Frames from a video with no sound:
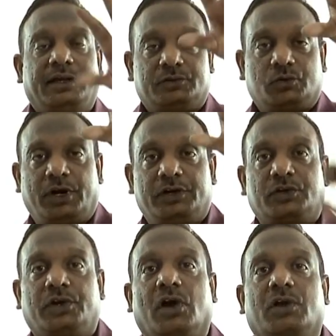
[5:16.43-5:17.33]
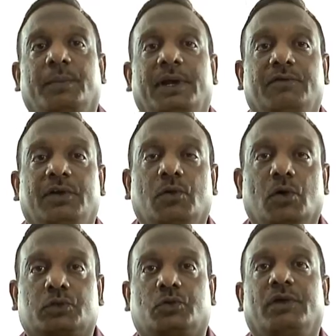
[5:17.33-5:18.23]
so and so document will
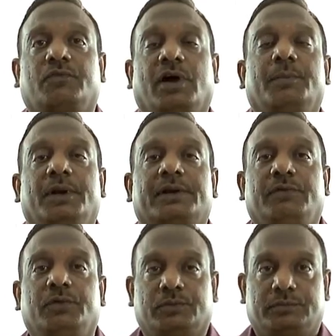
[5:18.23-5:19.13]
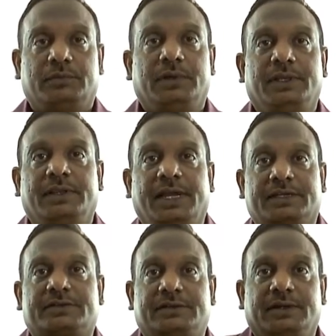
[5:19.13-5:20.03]
go through a formal review in the
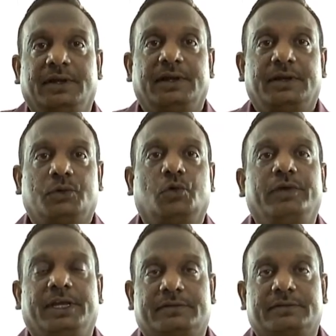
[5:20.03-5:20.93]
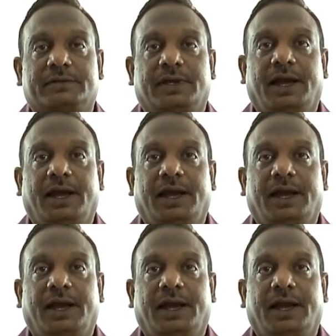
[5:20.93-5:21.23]
next two weeks.